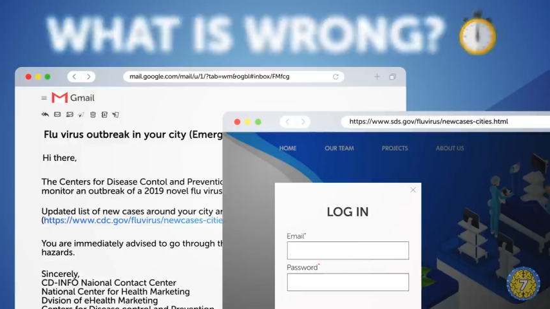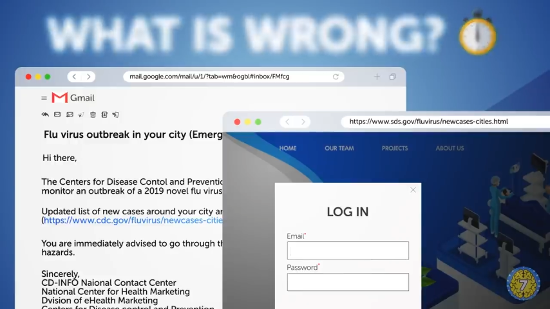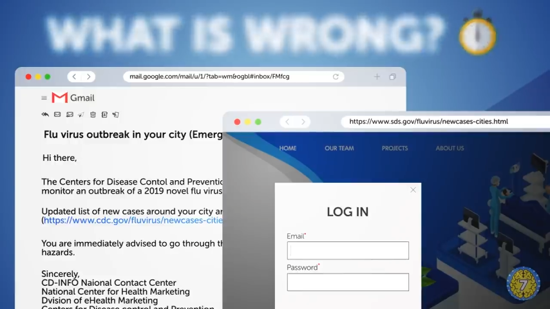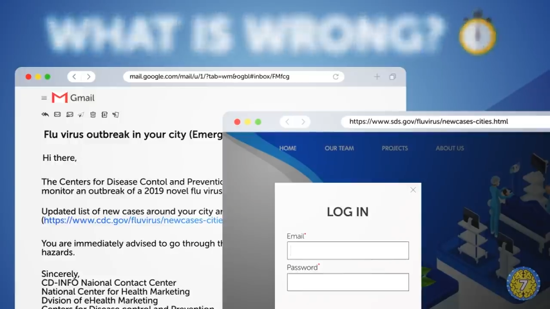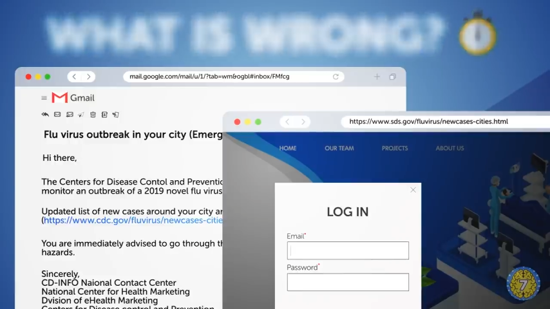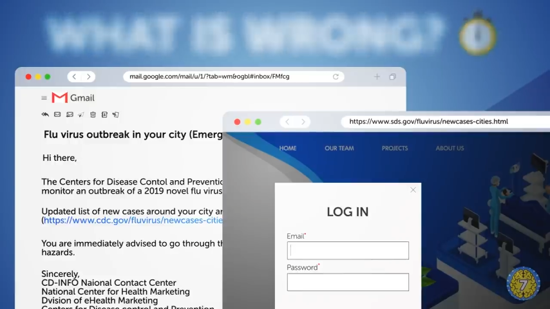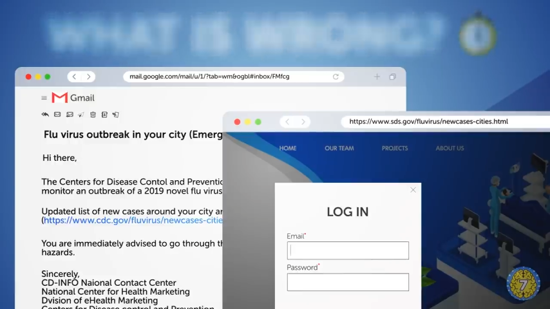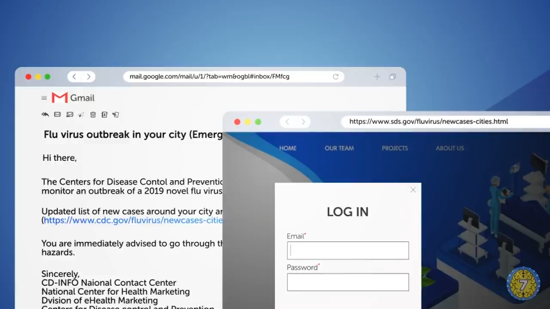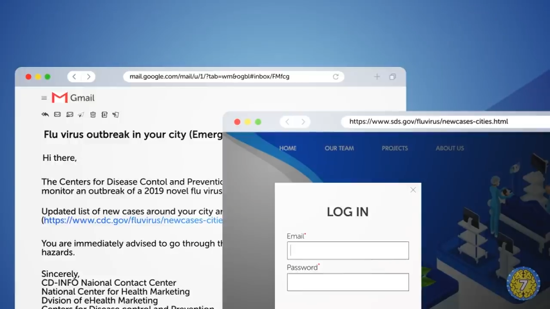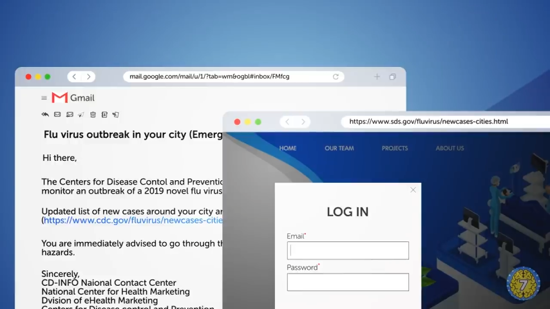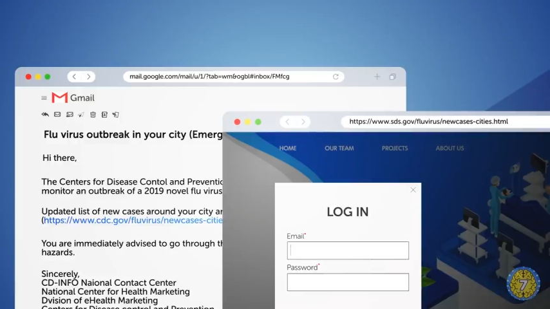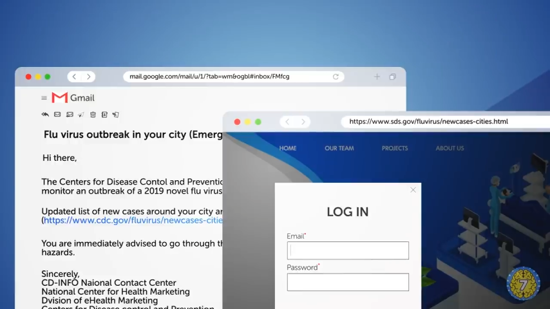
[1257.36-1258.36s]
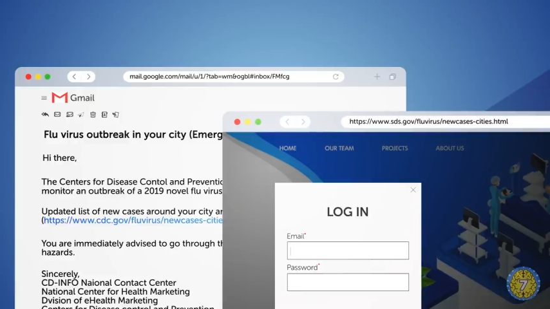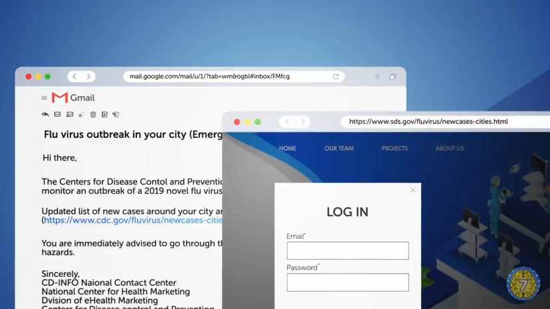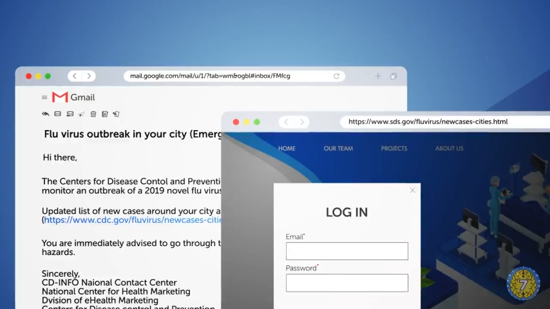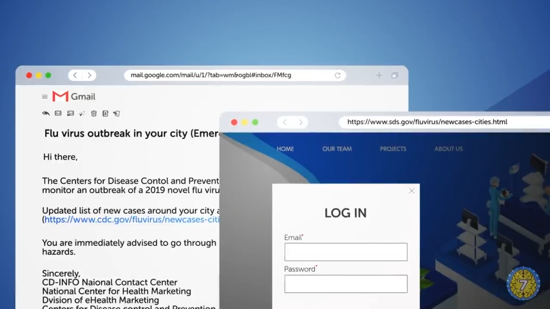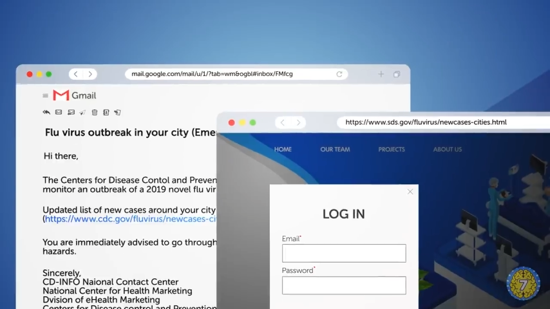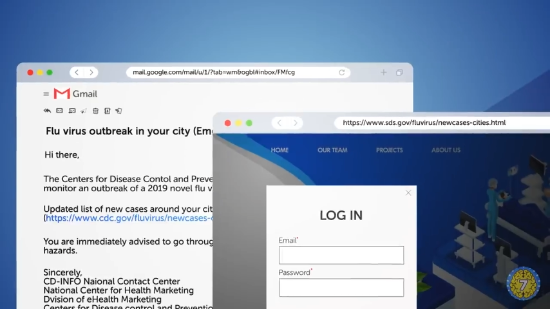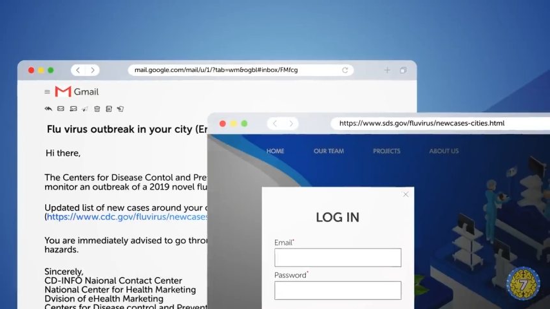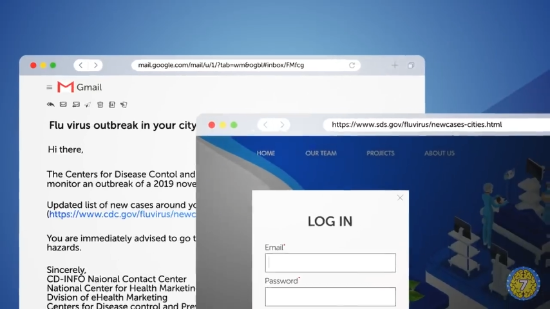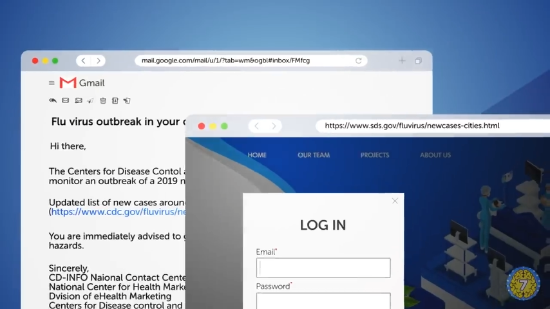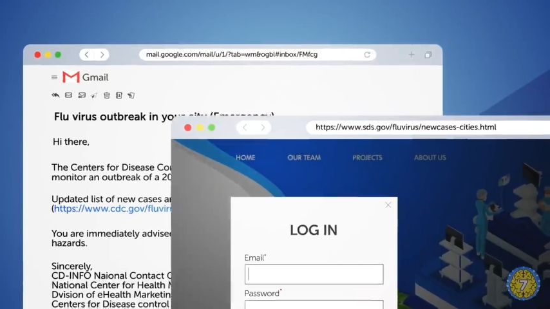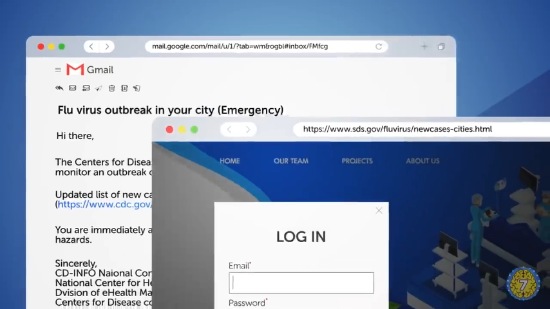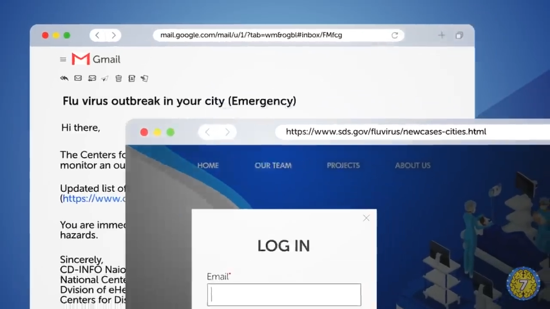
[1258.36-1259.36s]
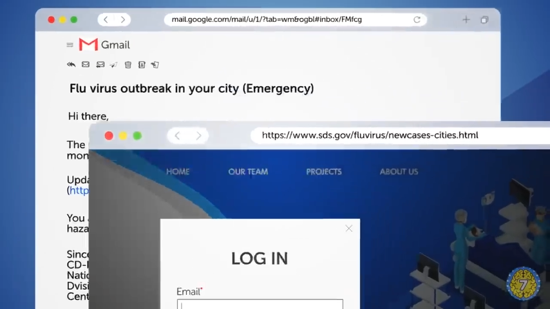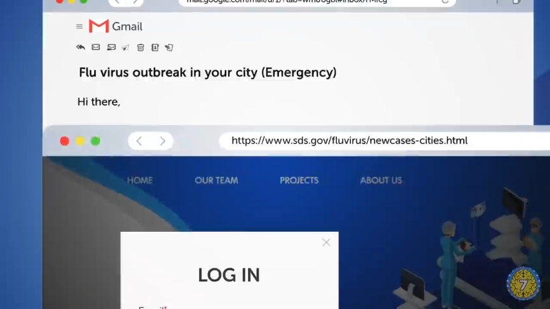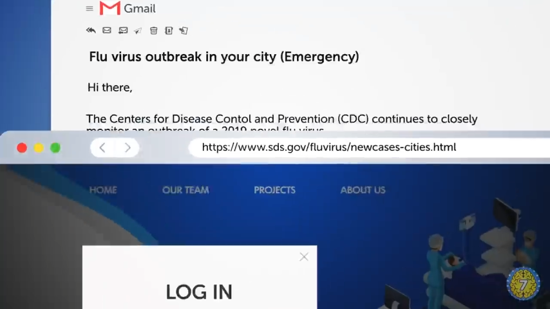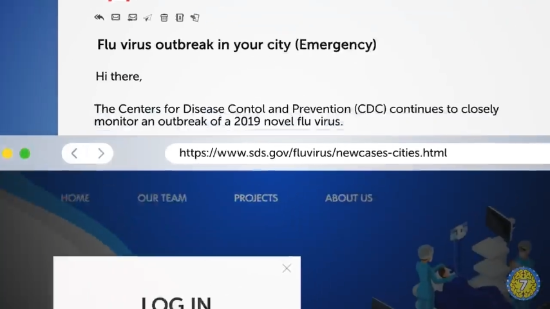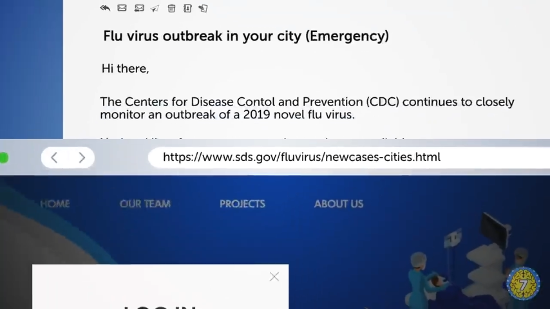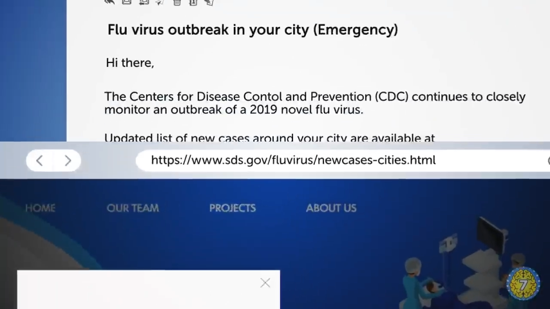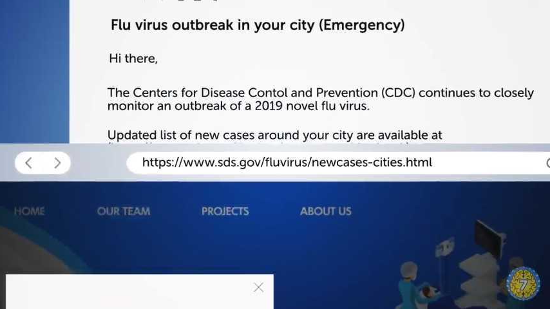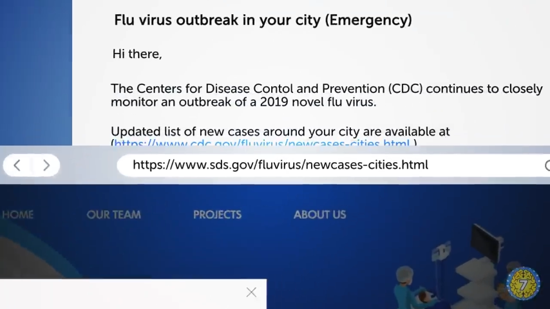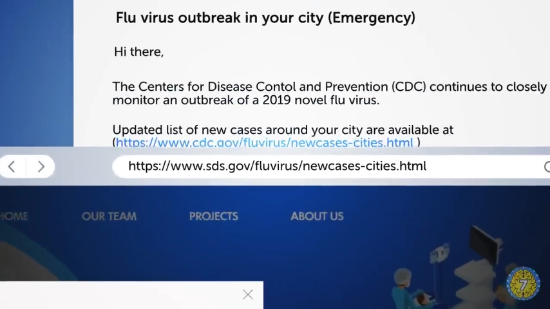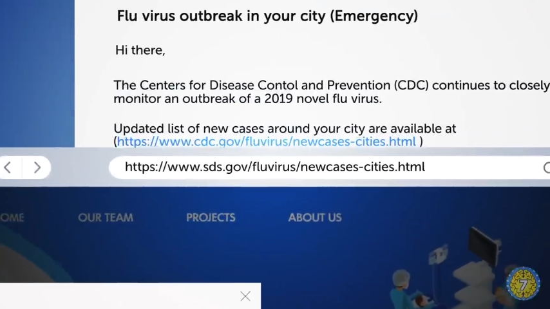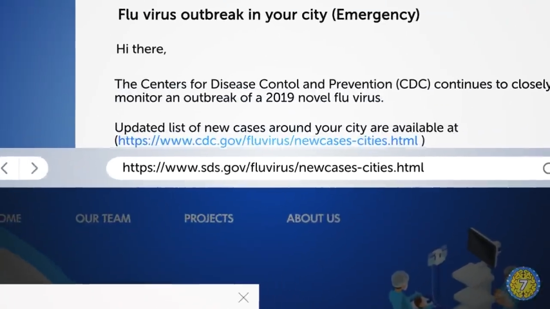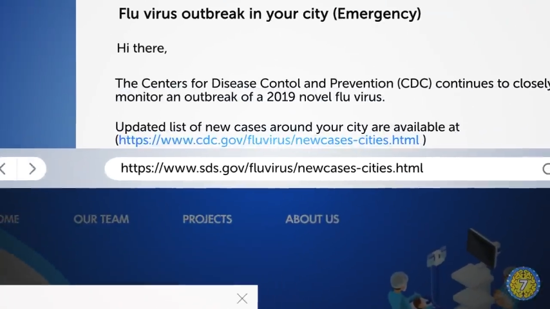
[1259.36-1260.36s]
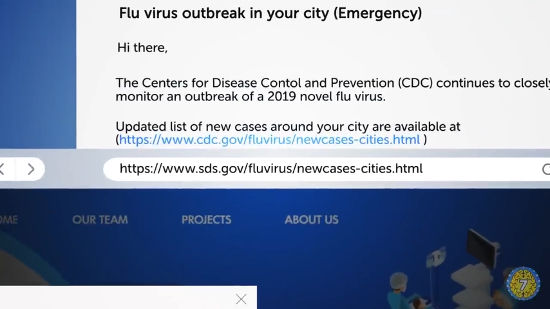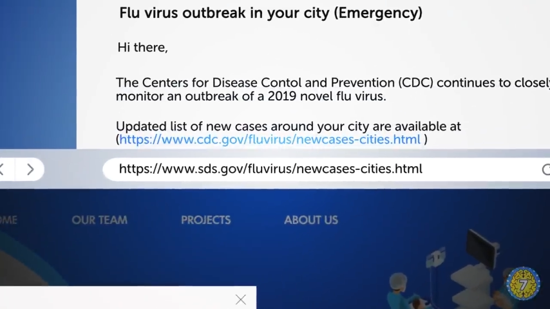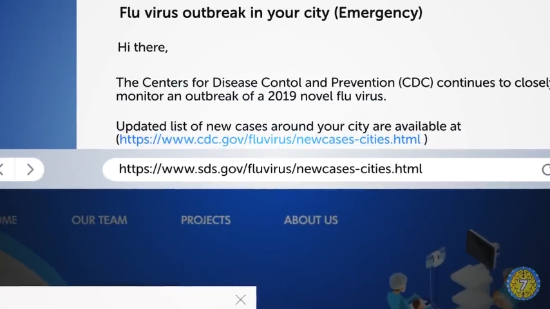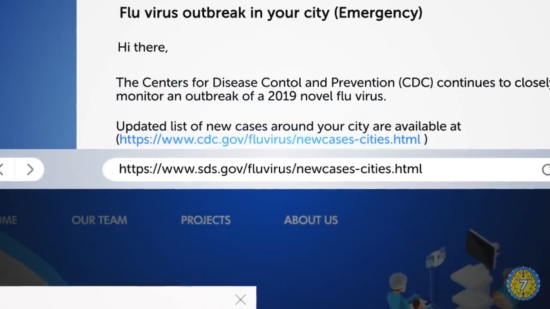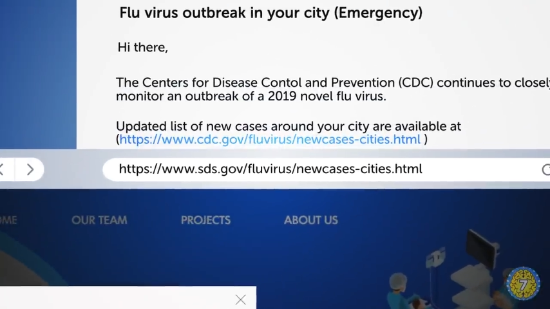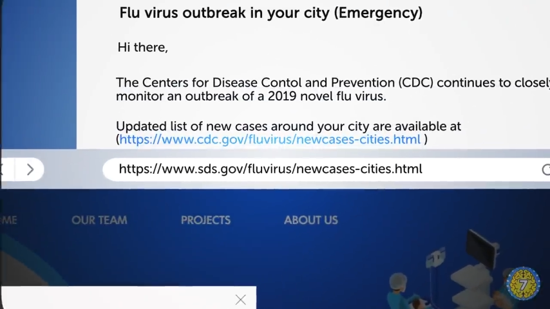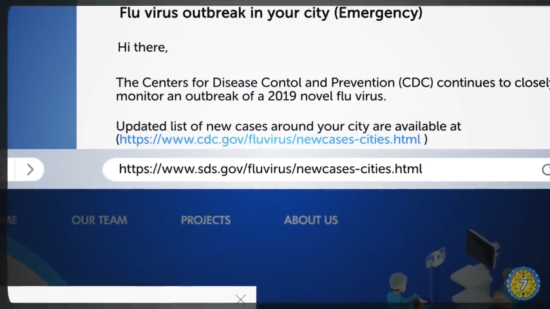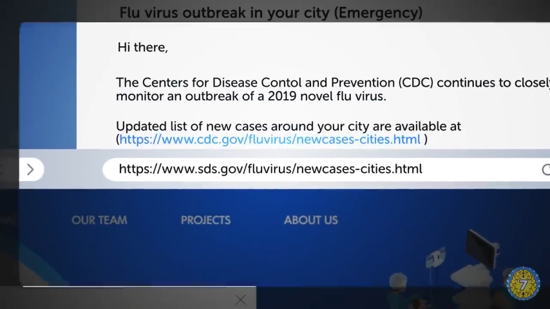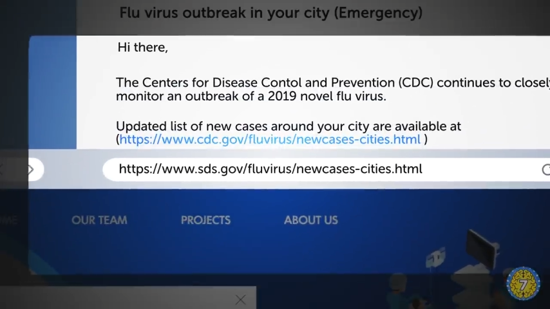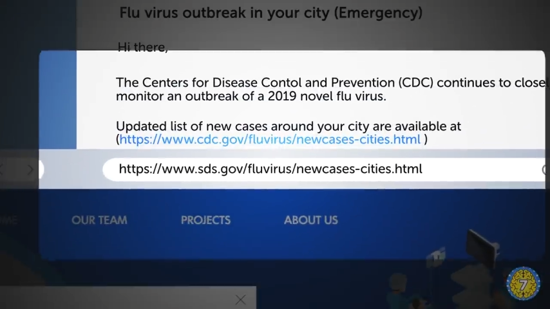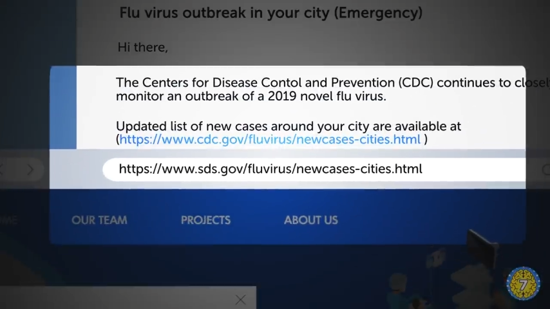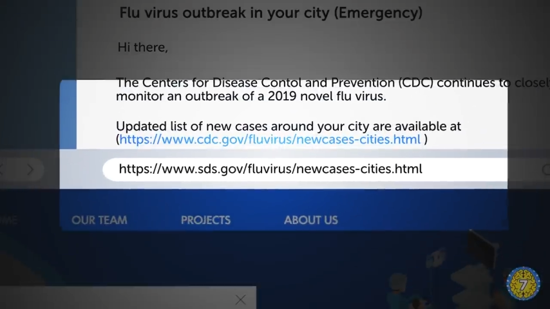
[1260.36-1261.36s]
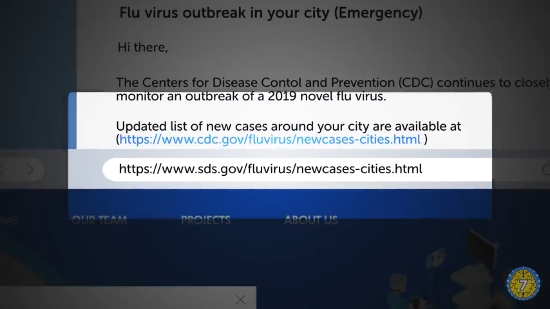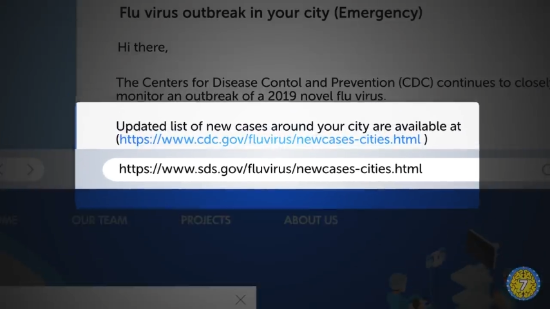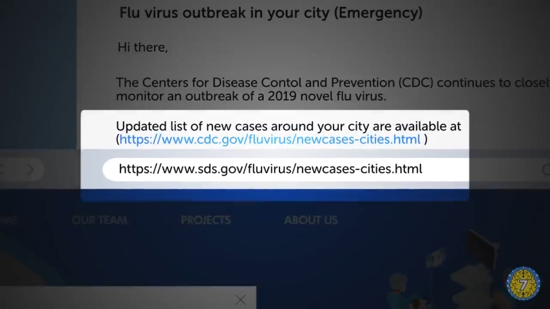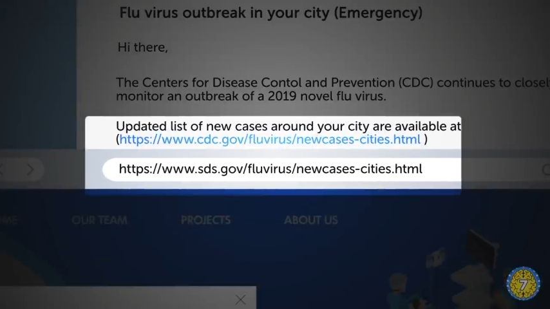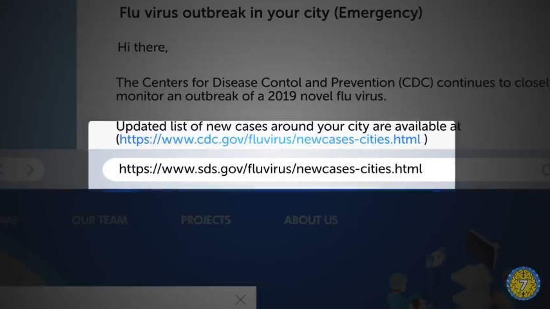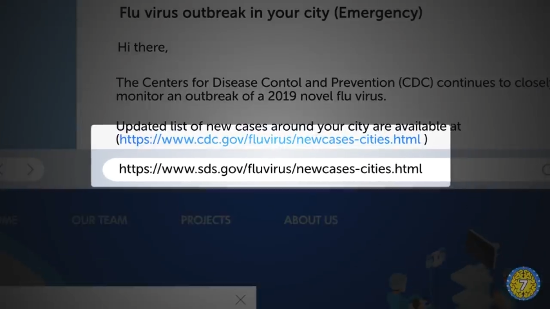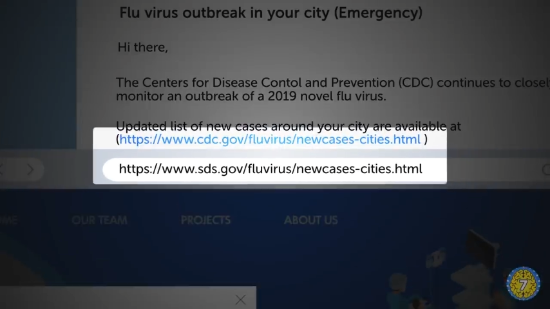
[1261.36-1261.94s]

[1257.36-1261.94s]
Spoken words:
[unreadable: no face in view]